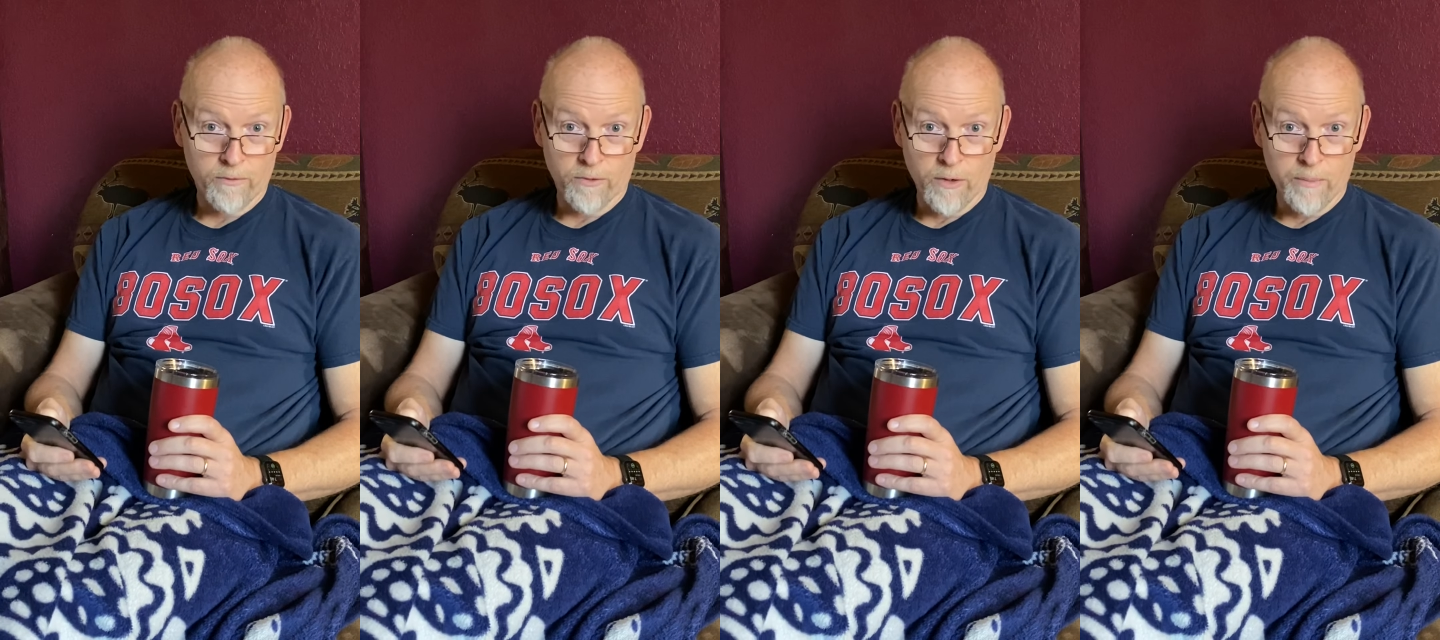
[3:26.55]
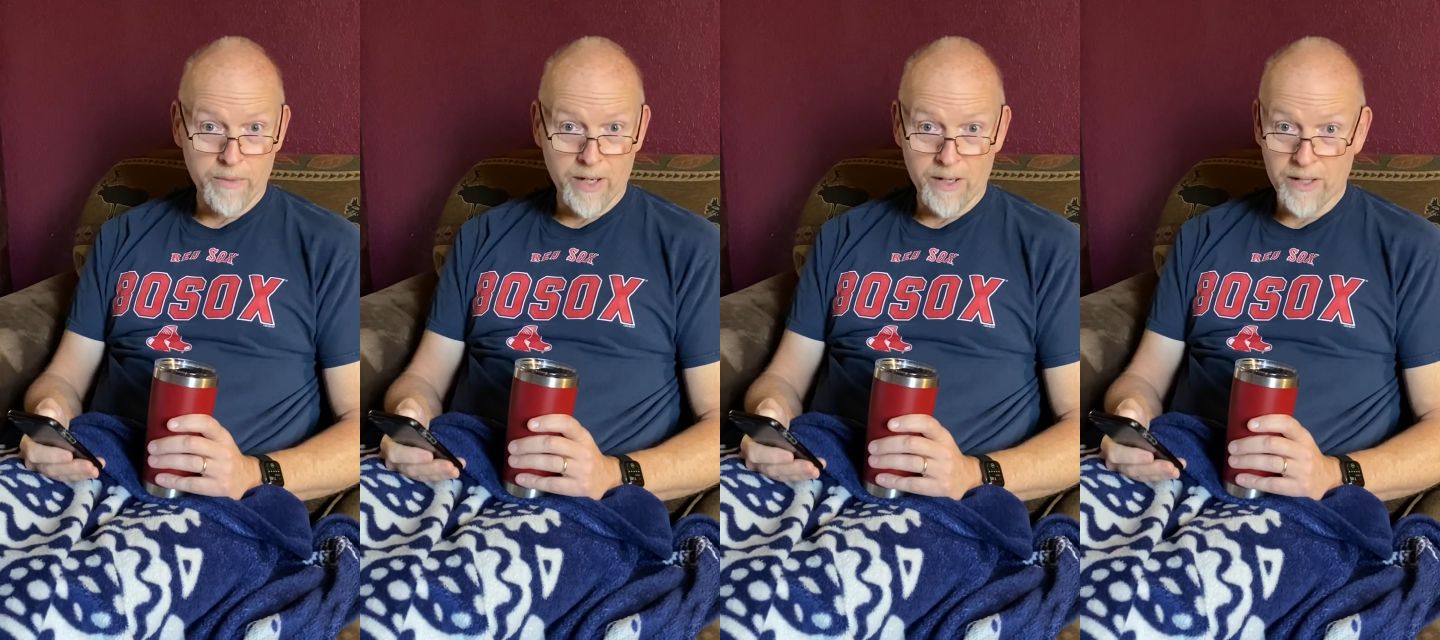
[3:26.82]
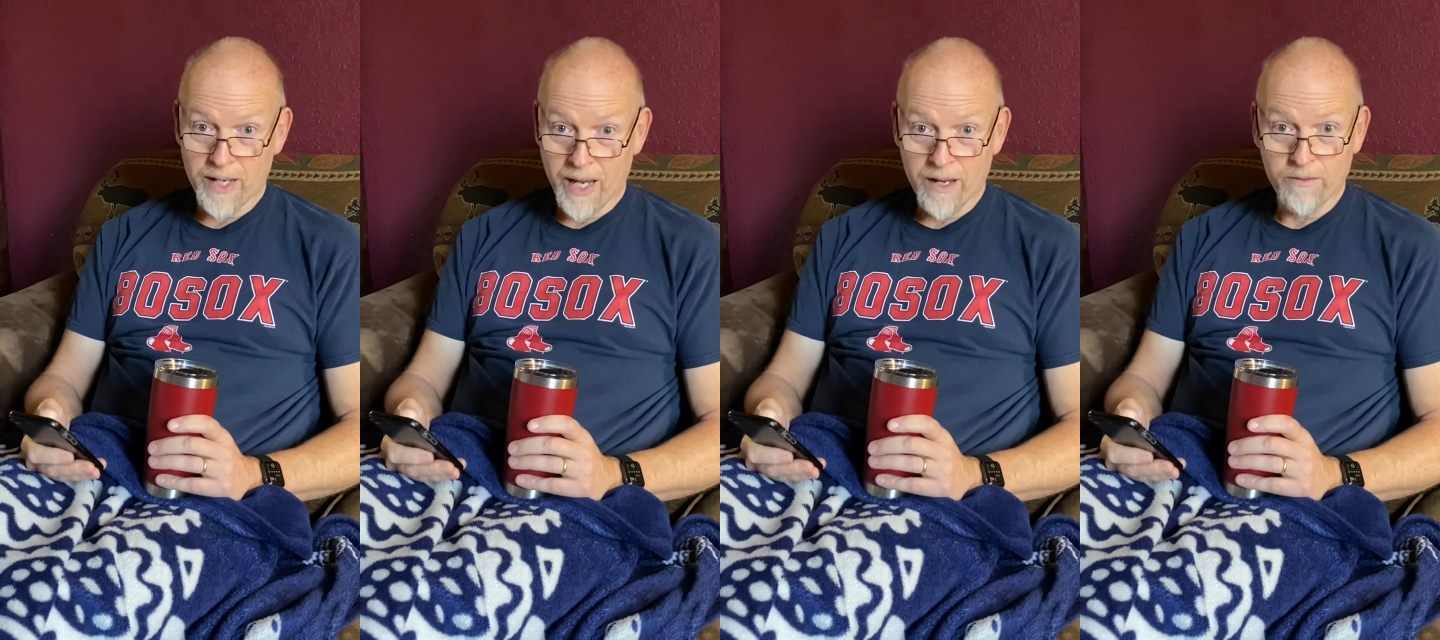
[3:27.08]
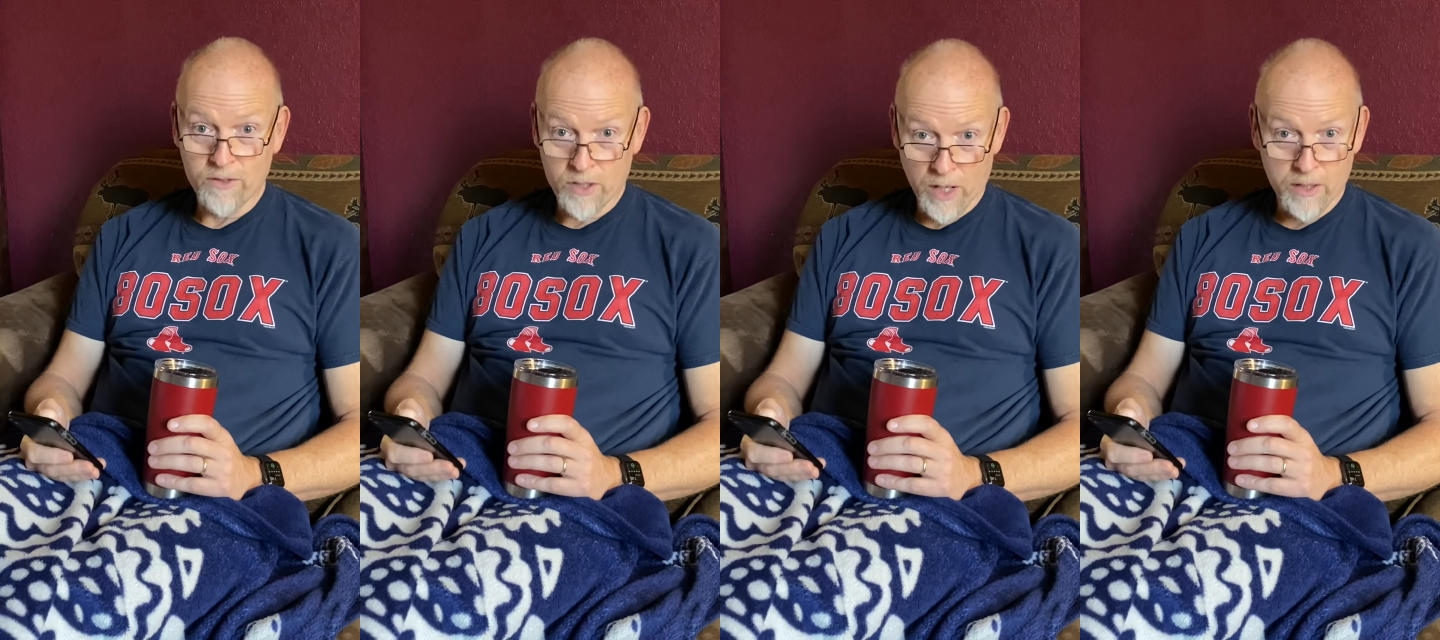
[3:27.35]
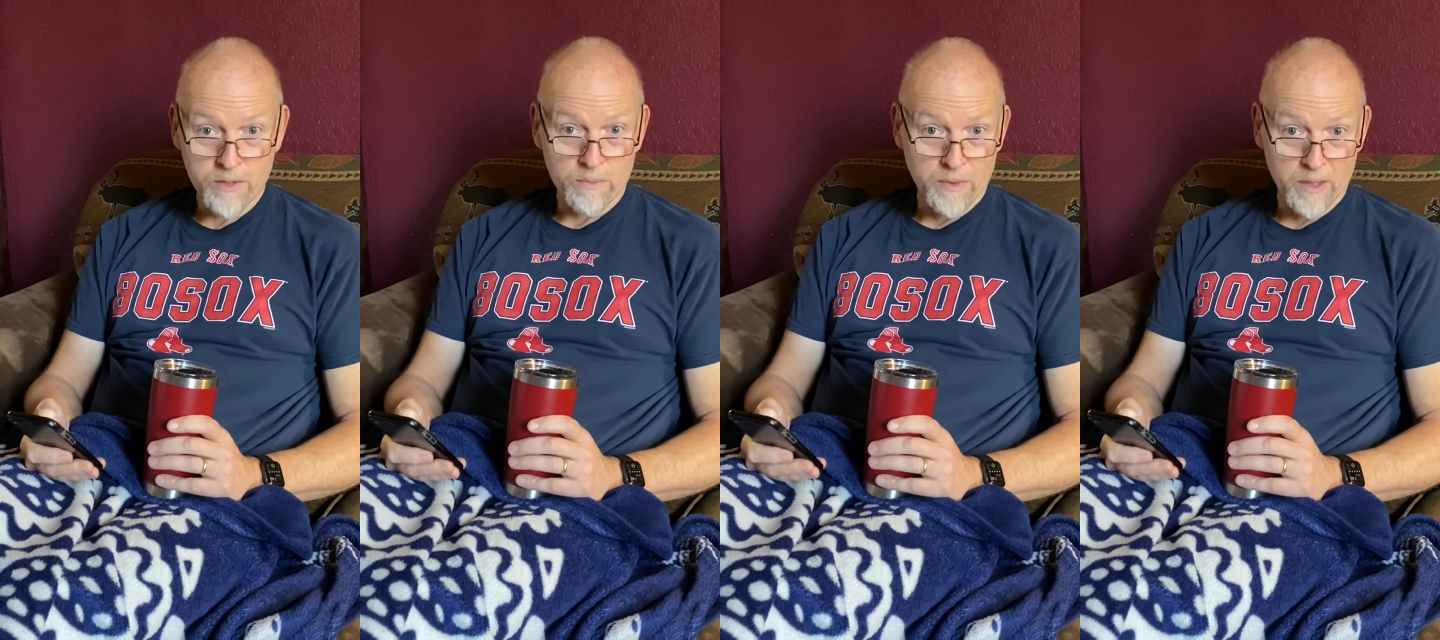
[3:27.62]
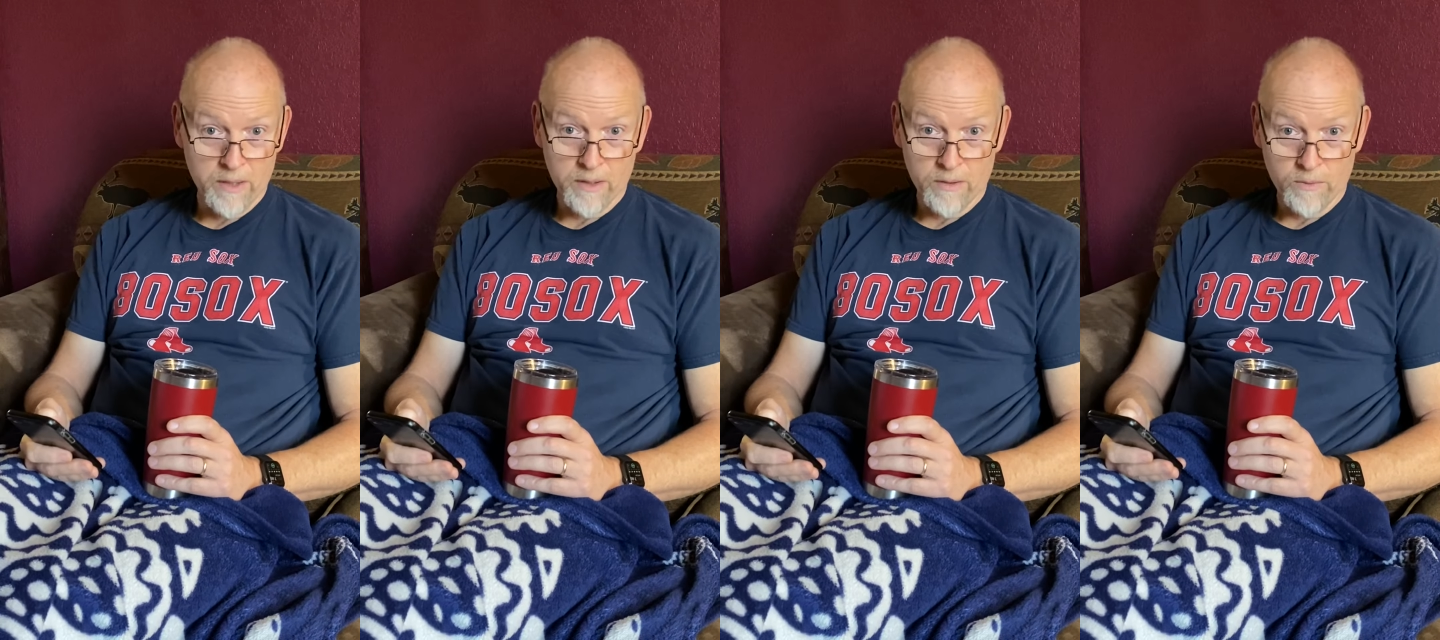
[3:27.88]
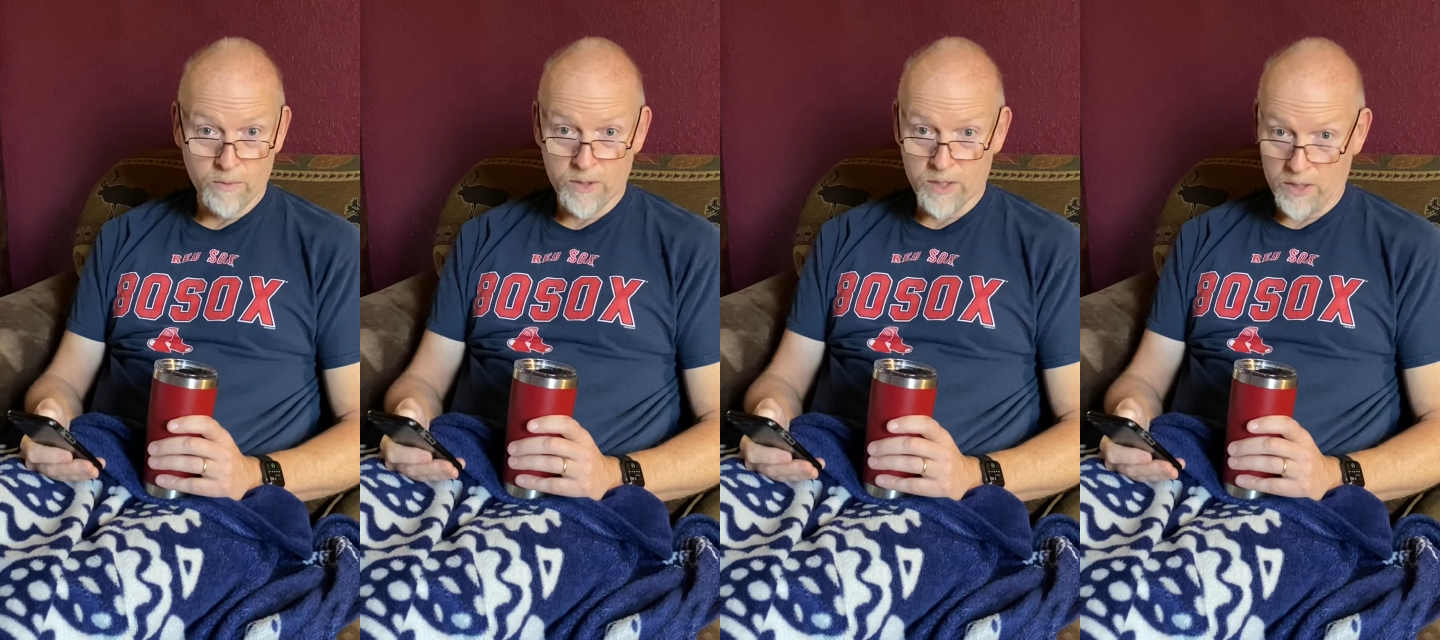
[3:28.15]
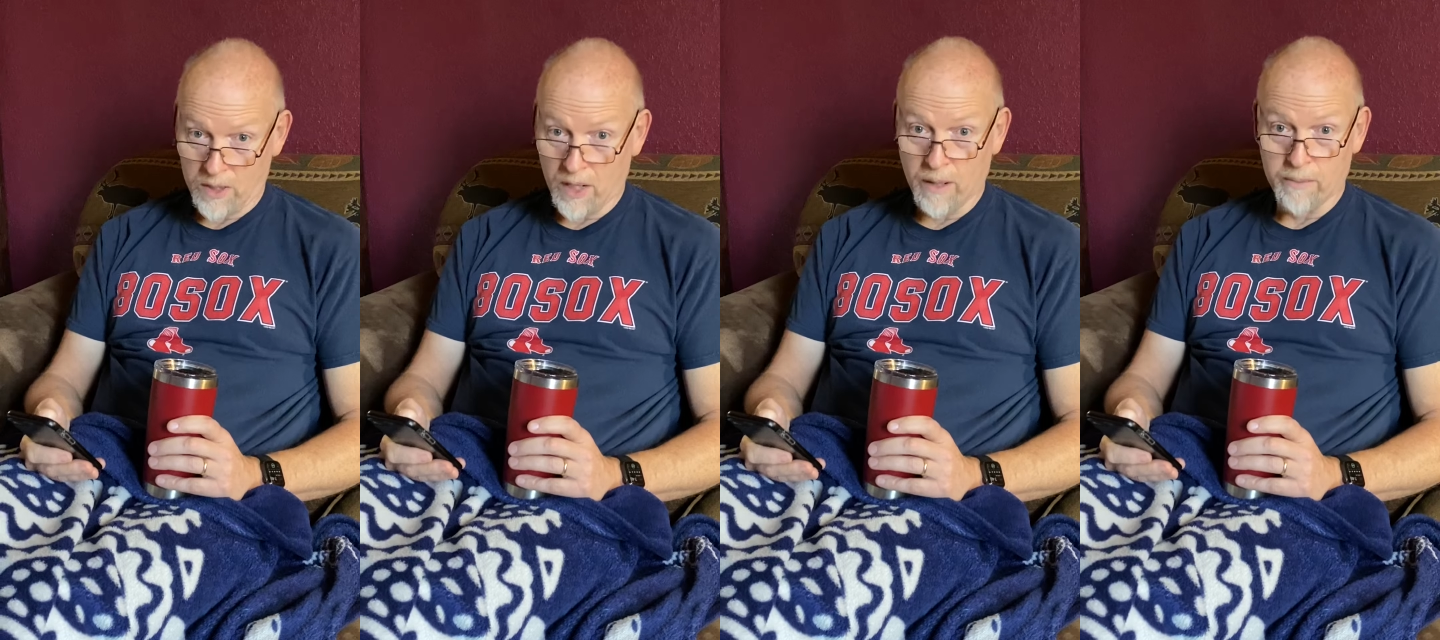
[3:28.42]
from their day of judgment, which
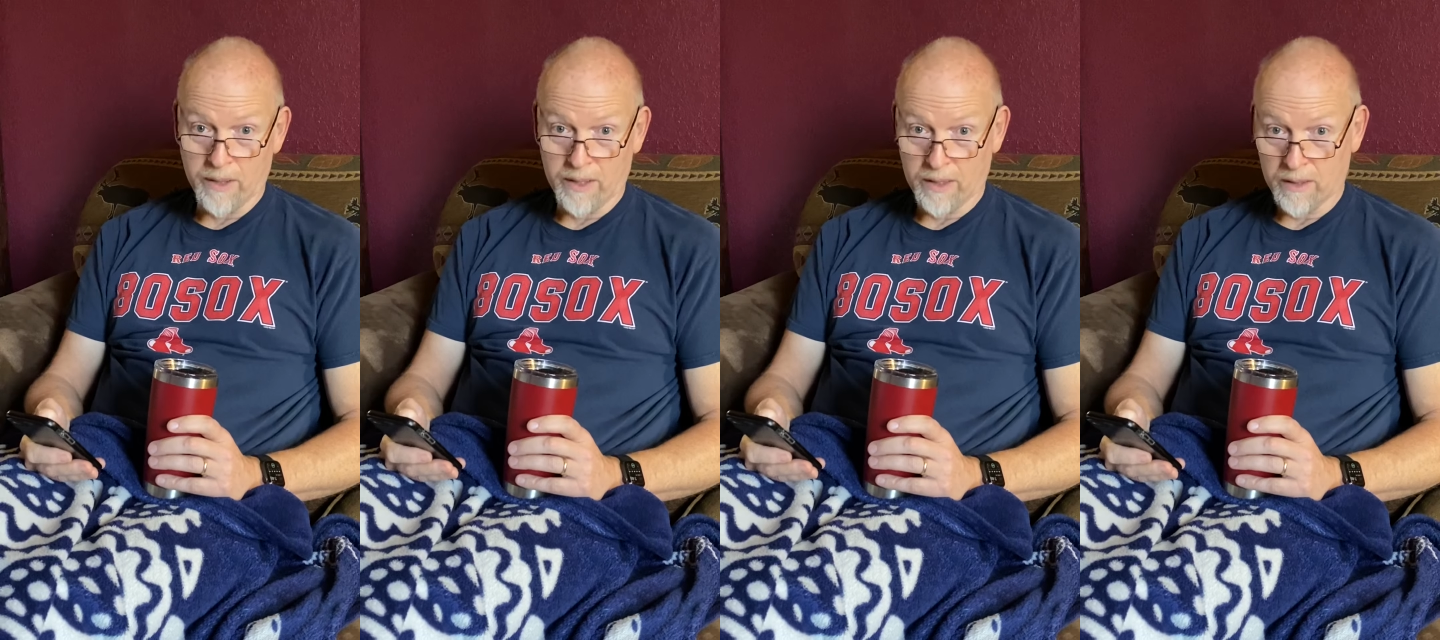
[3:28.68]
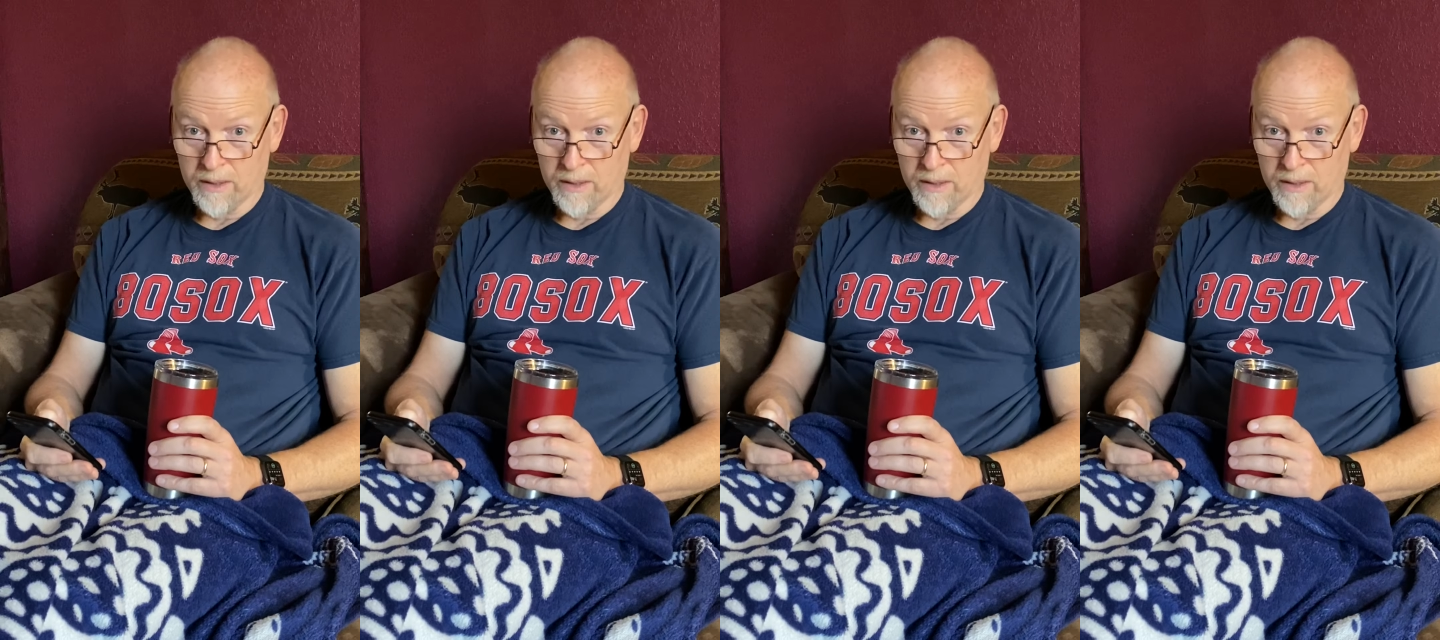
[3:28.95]
is coming.